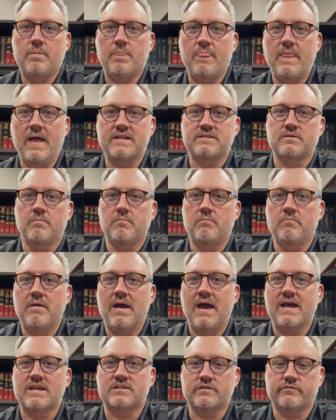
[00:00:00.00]
That's a
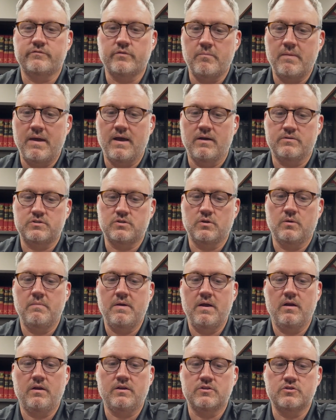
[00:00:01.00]
massive amount. So
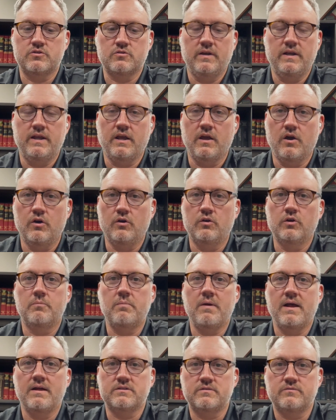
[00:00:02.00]
Americans are eating 100
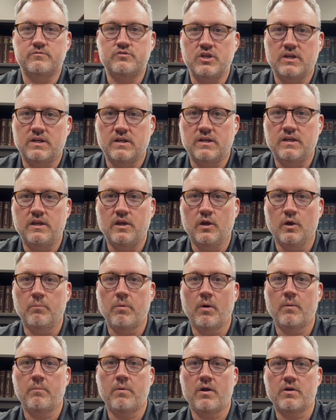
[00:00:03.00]
pounds of chicken a year
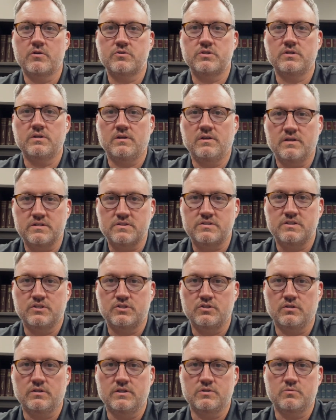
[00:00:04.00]
per person,
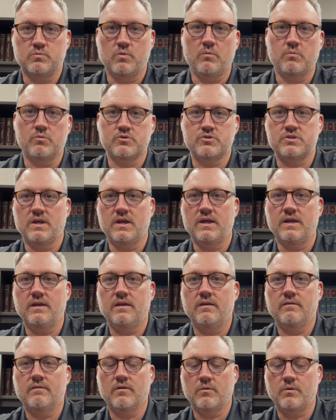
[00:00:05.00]
essentially, is what we're
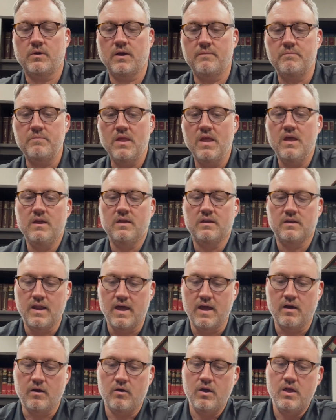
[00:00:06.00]
saying. Okay.
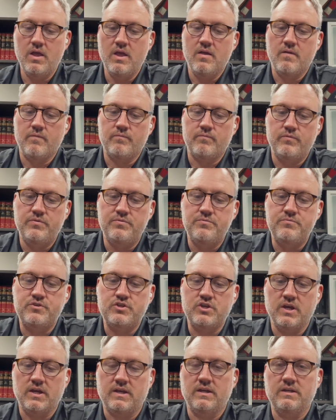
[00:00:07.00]
Now,
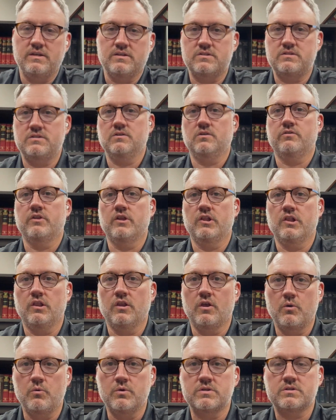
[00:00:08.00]
chicken is still the
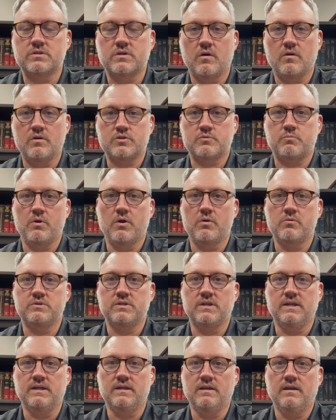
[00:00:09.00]
lowest cost
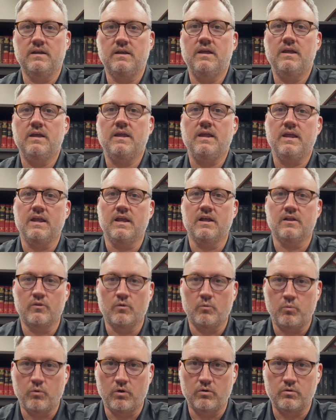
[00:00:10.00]
protein in
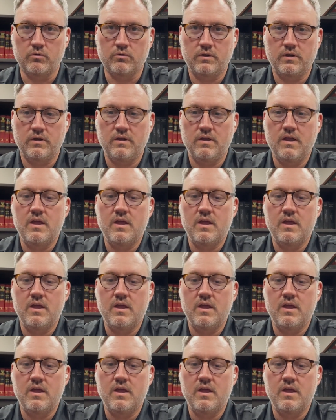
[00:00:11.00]
the world.